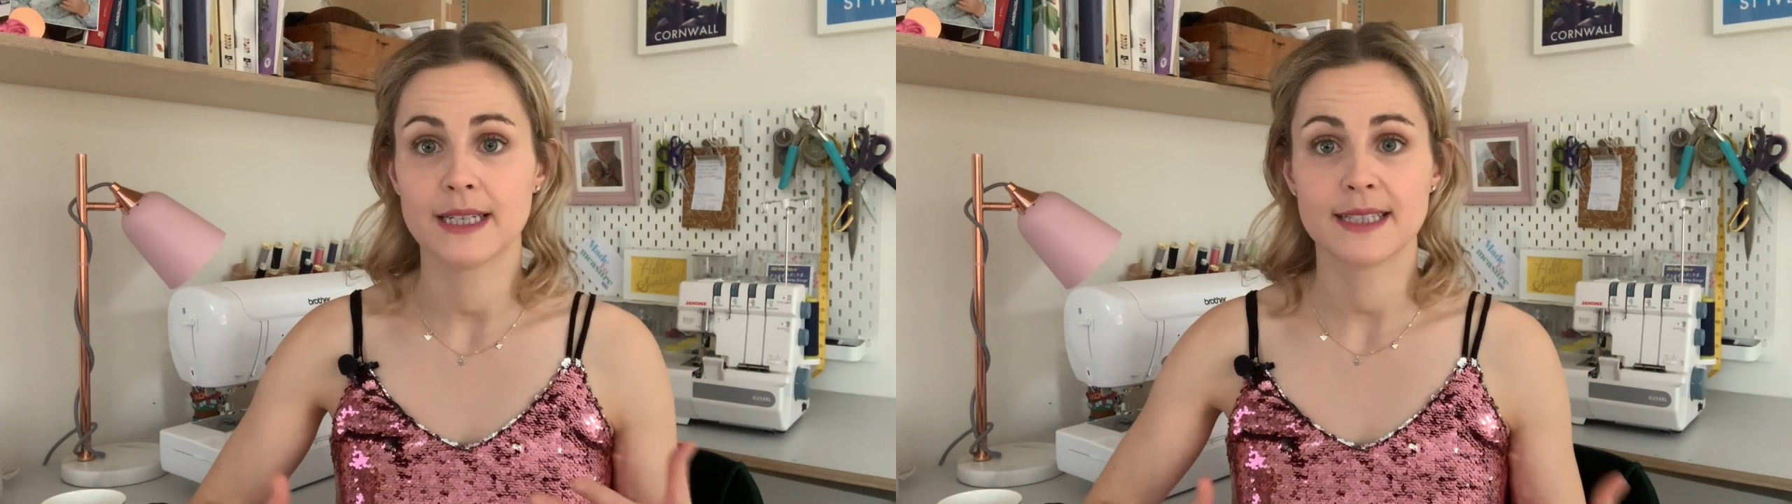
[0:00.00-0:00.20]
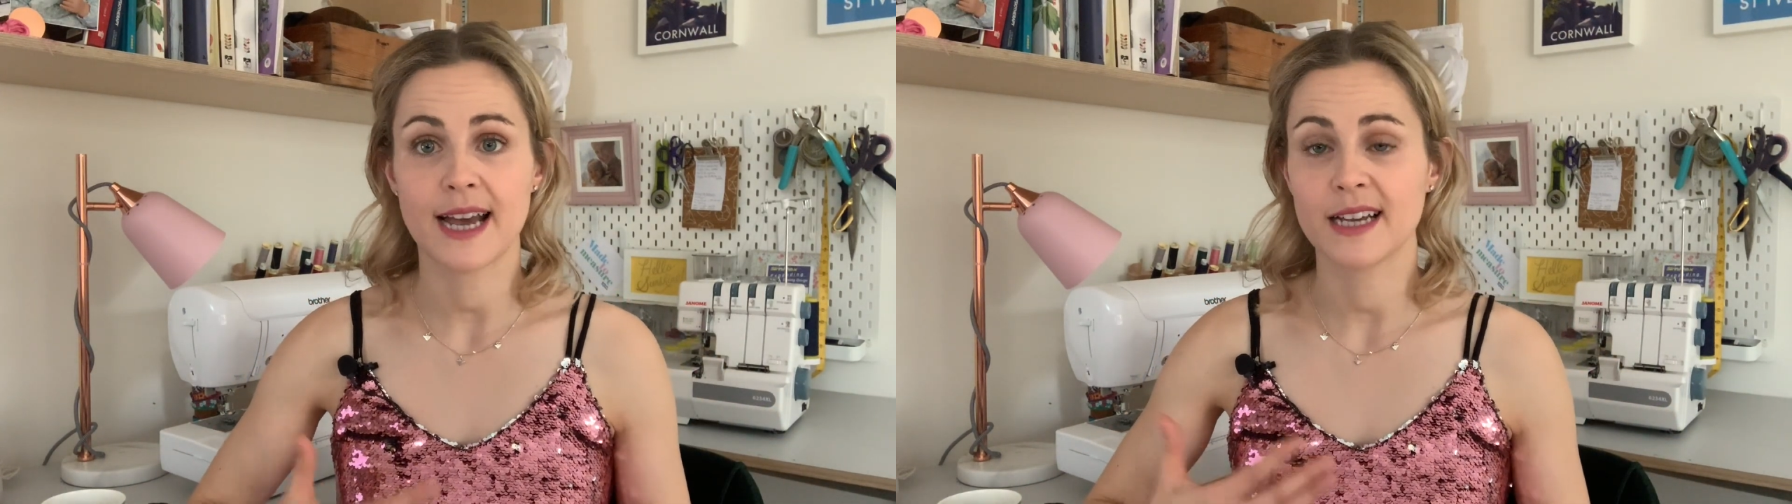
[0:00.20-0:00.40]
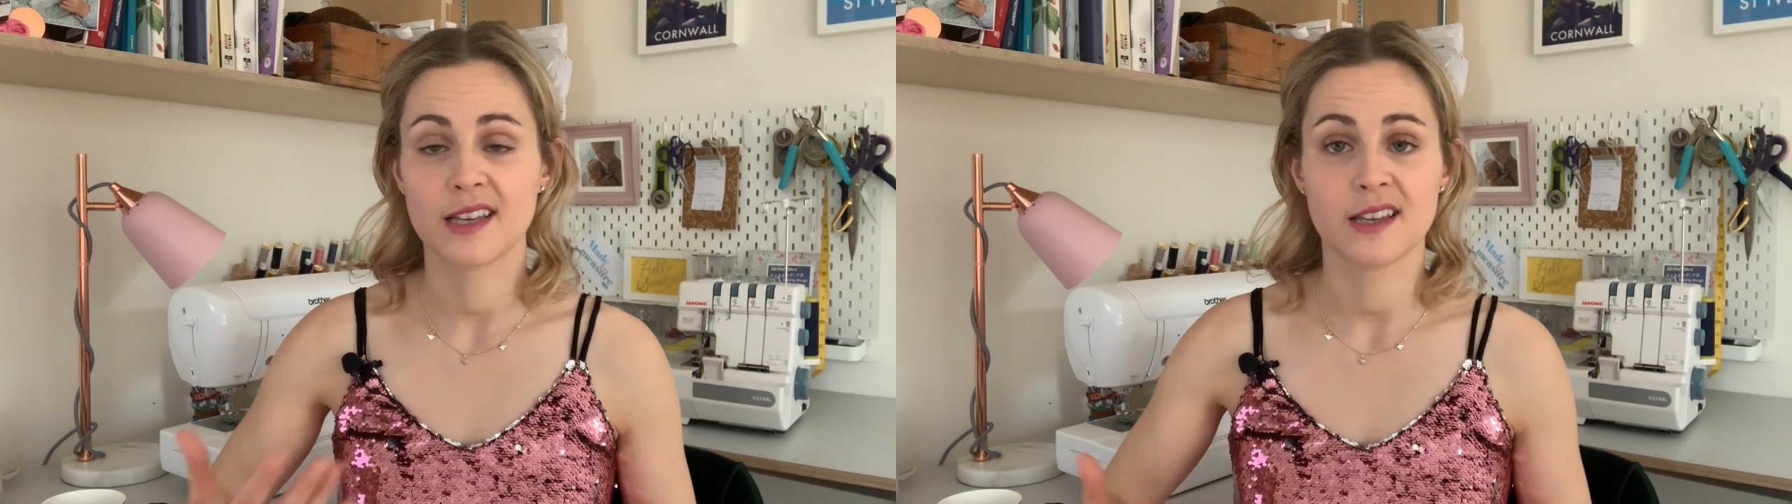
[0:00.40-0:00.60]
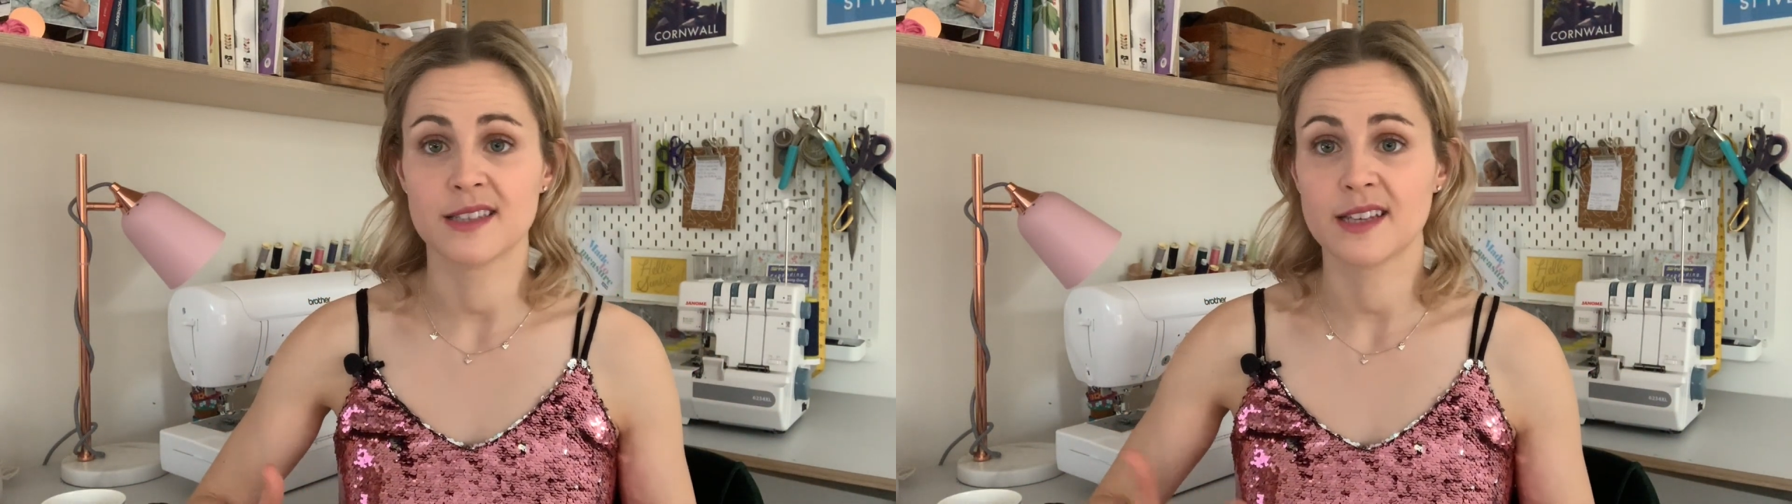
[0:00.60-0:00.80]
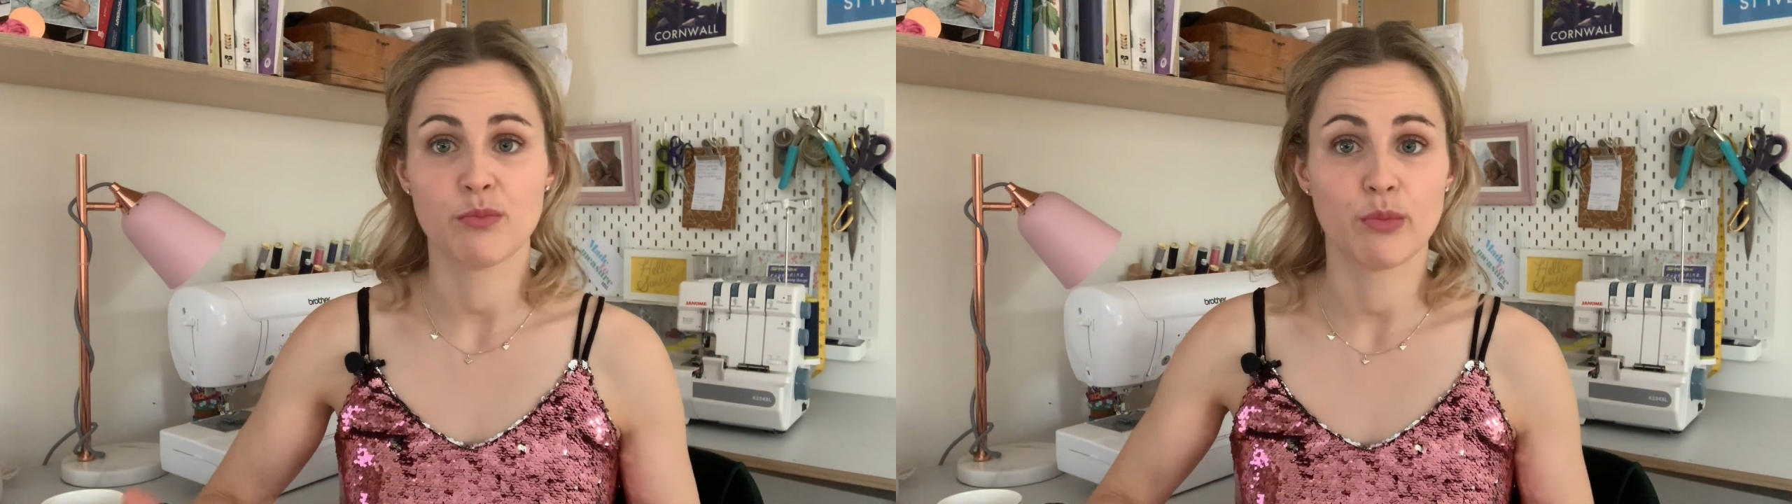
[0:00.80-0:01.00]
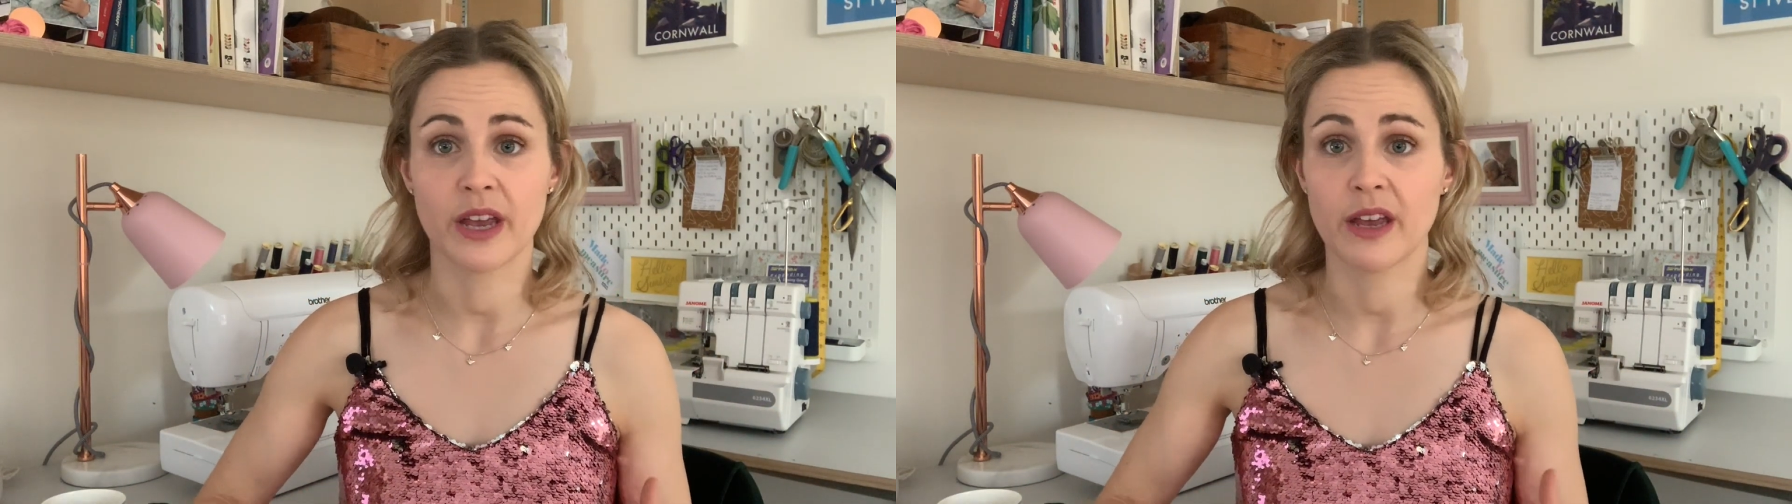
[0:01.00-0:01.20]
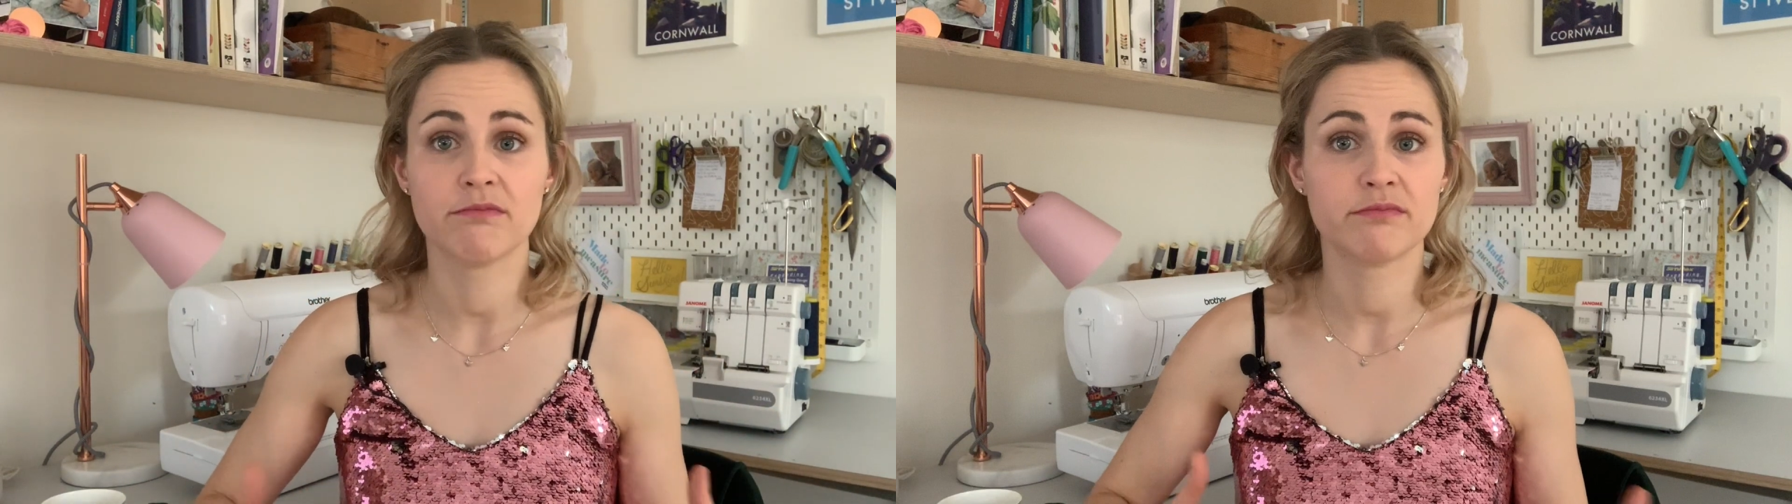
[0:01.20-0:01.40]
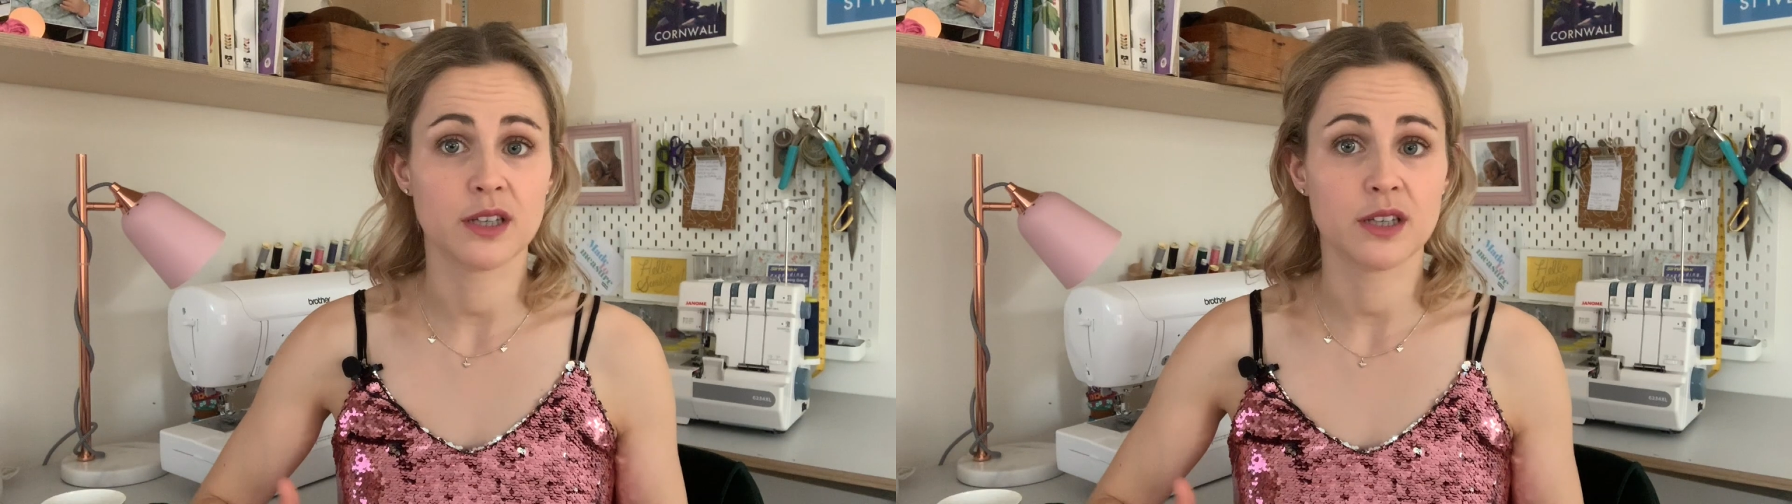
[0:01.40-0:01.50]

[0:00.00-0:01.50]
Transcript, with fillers: exactly the same way